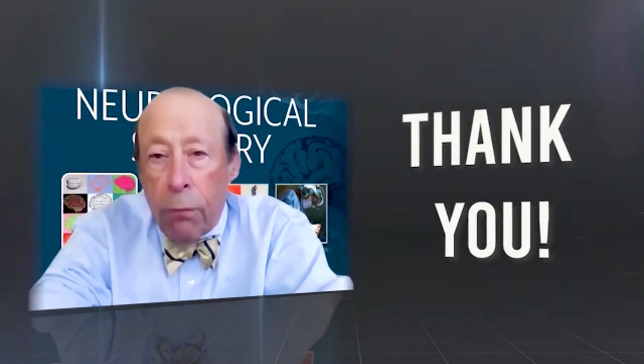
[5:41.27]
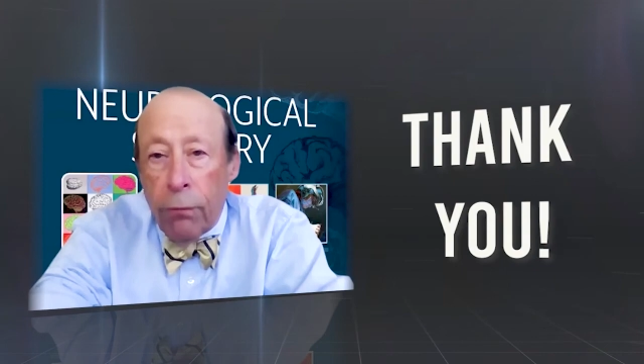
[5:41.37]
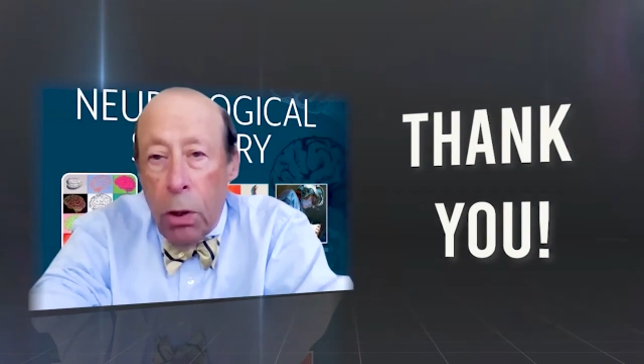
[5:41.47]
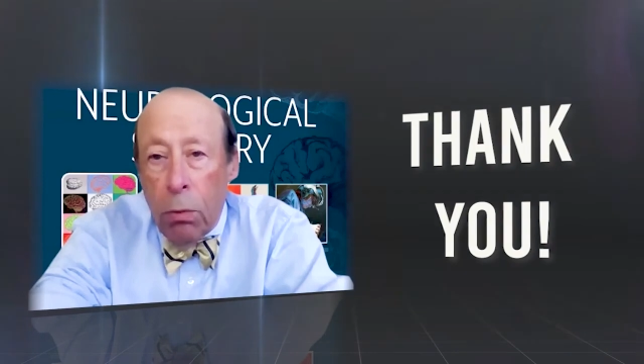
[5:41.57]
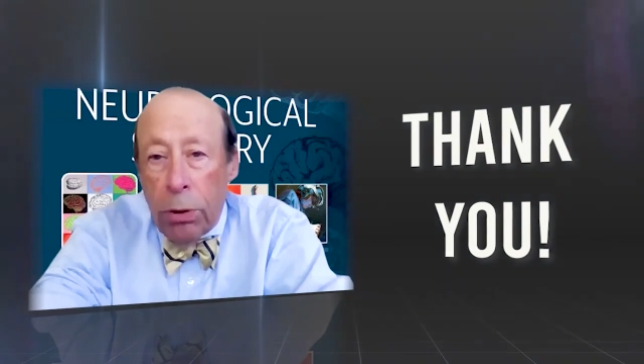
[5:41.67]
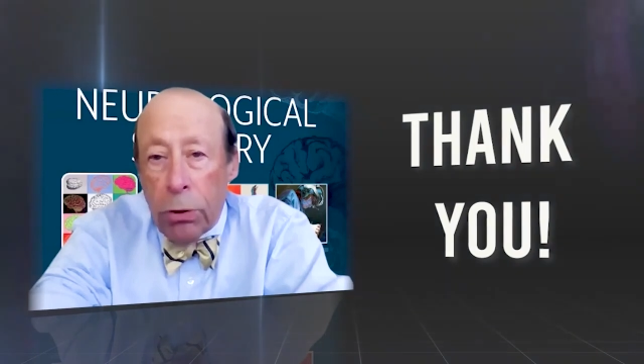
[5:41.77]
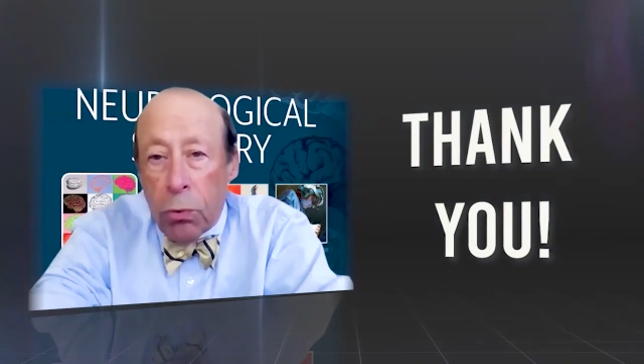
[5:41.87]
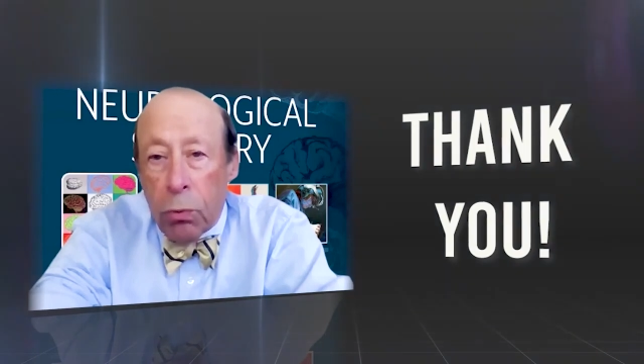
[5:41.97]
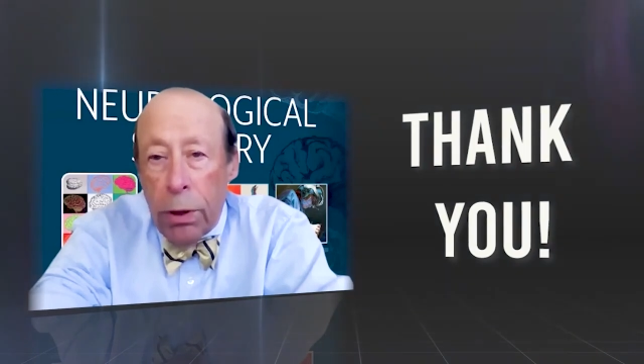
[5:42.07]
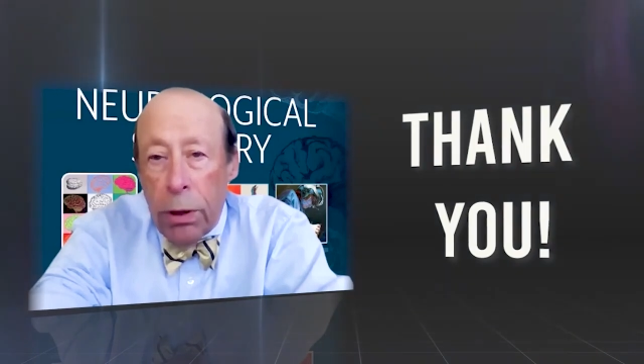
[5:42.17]
of
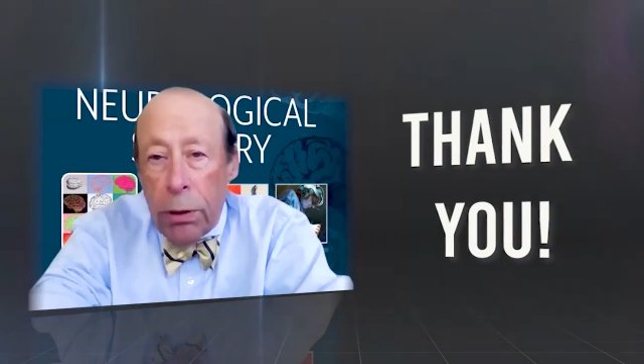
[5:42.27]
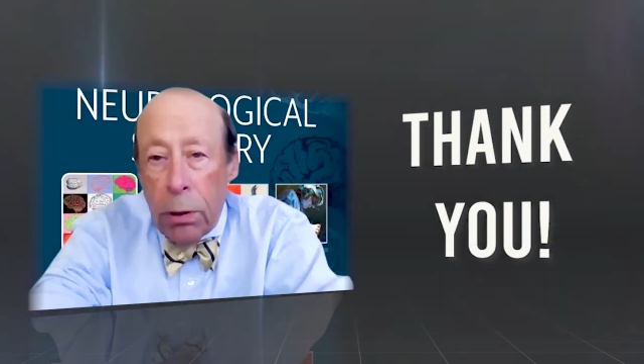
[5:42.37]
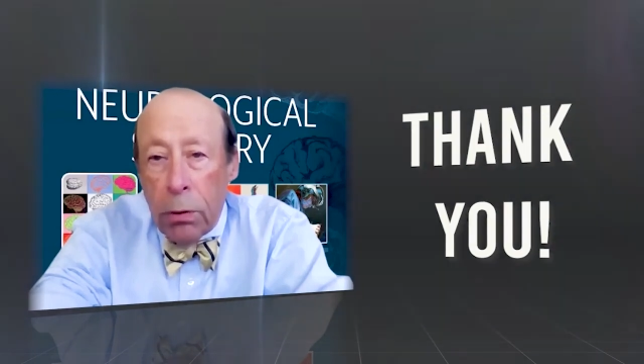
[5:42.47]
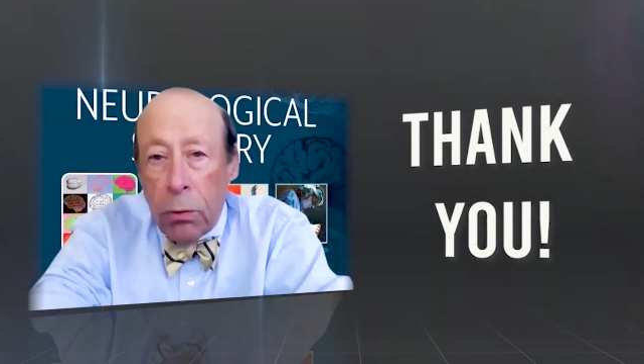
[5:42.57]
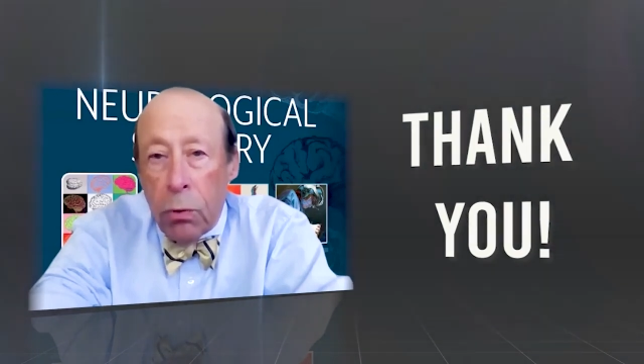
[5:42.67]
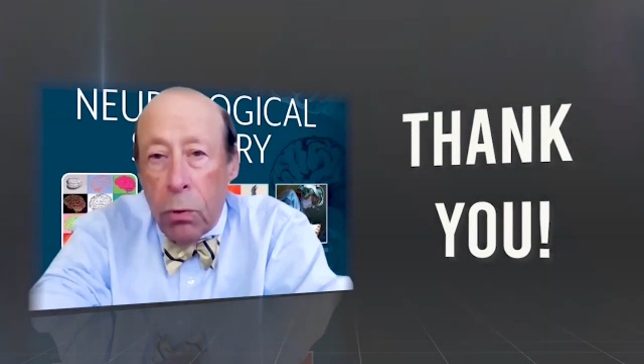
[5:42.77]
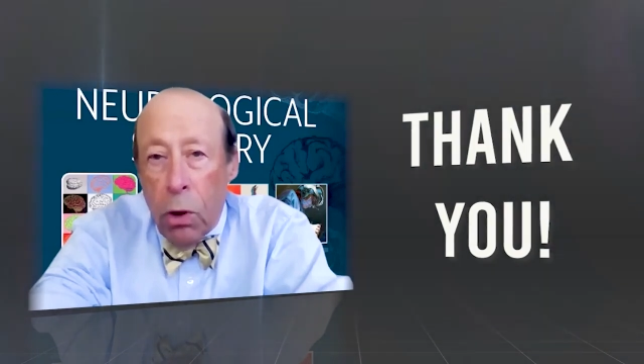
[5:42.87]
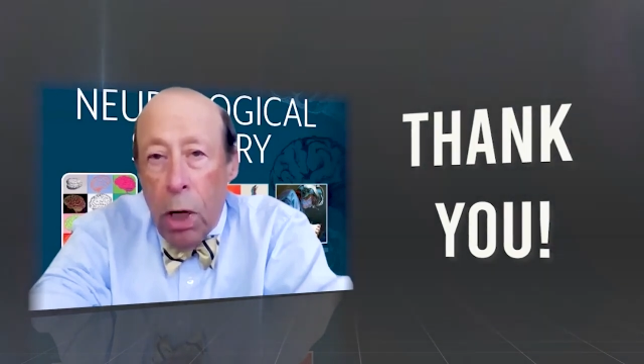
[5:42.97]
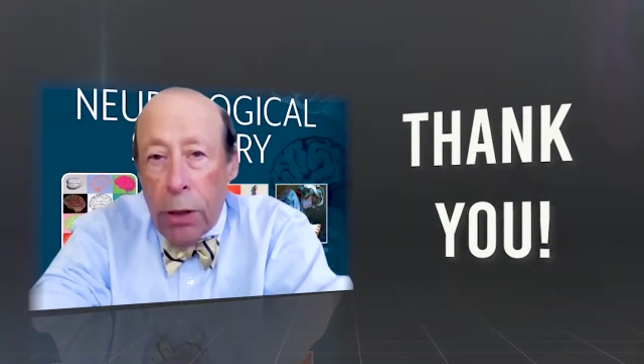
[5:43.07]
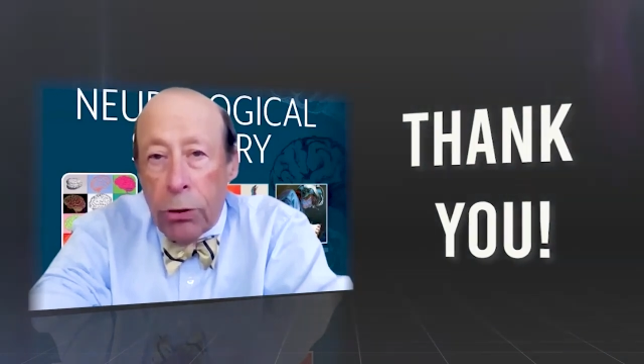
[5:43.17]
Youmans and Winn
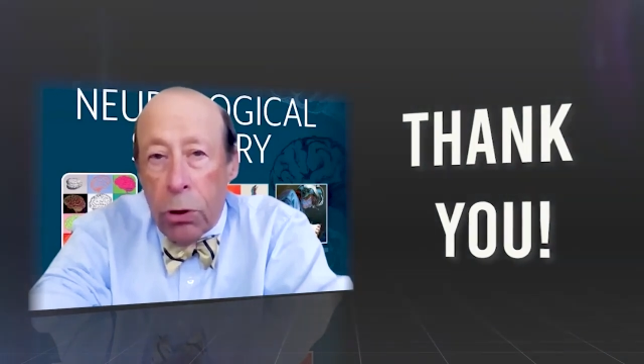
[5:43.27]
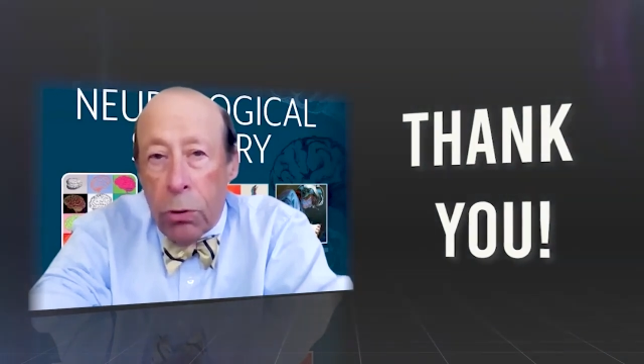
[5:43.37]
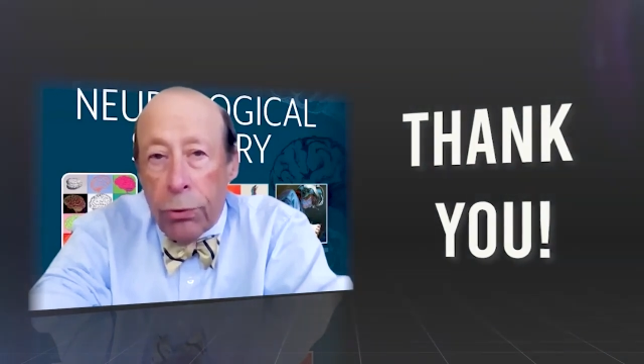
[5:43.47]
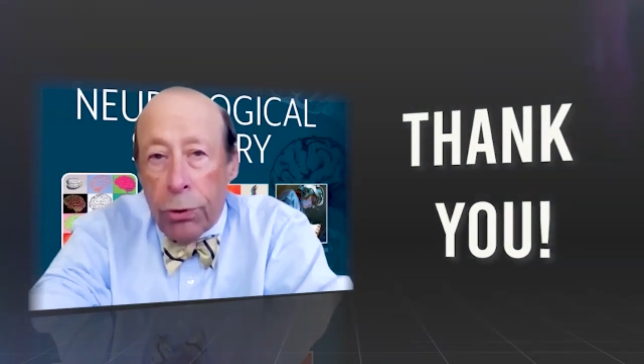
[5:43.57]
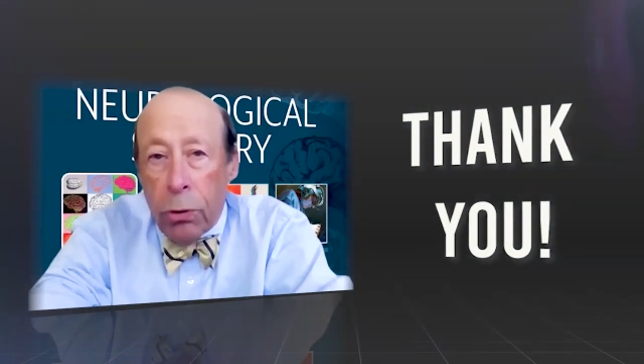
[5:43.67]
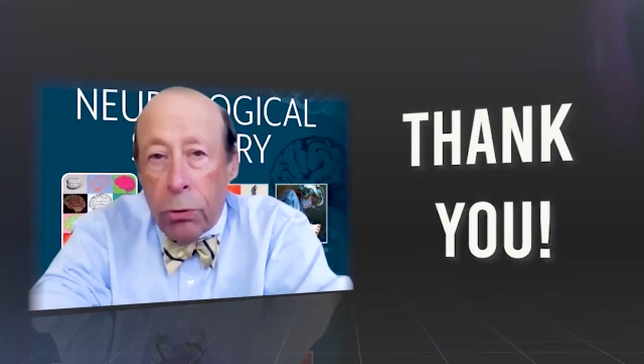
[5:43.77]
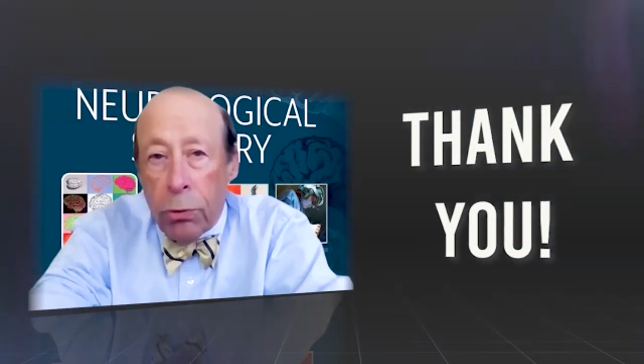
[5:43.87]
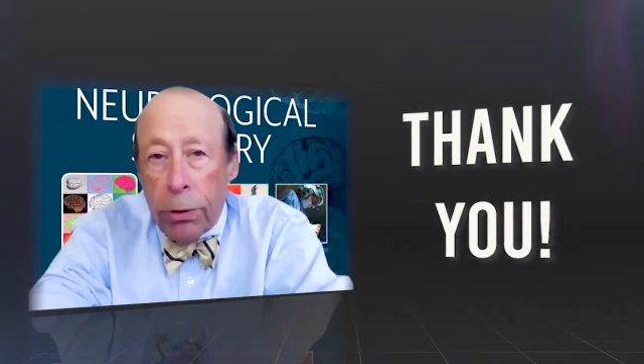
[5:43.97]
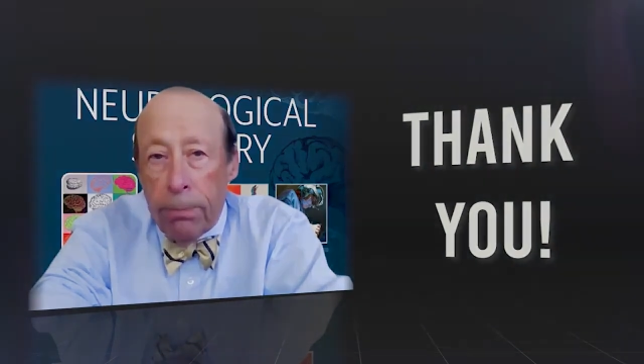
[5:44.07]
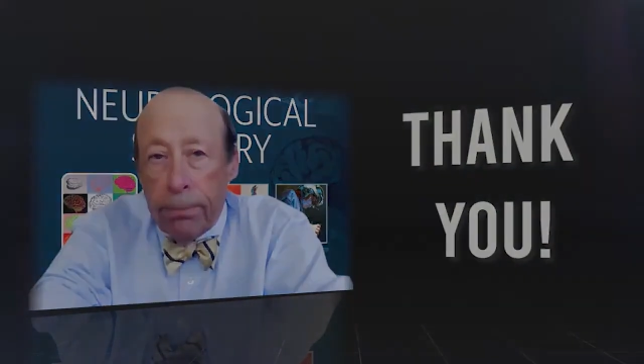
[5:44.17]
Neurological
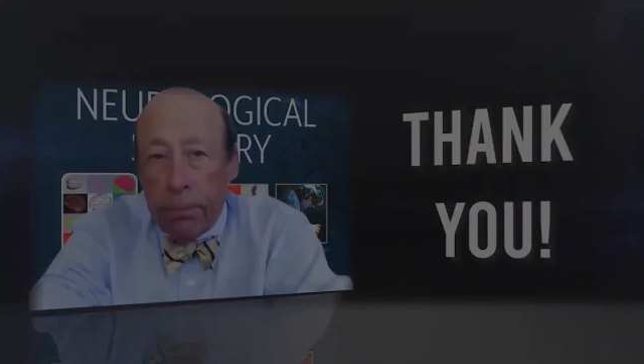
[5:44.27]
Surgery.